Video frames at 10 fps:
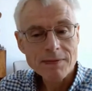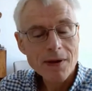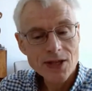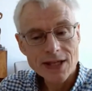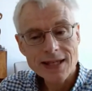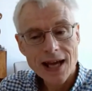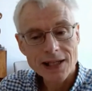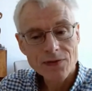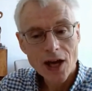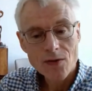I suppose this is
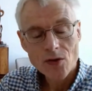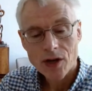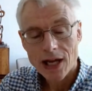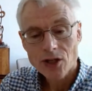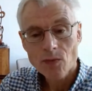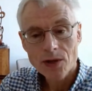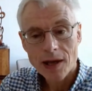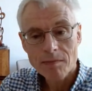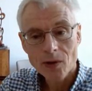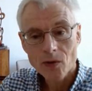kind of co-creation
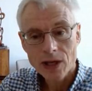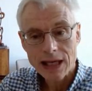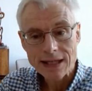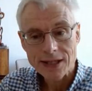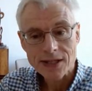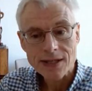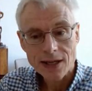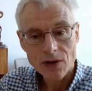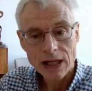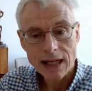with employees,
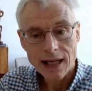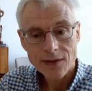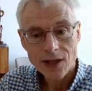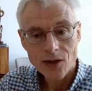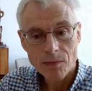isn't it, really, Nick?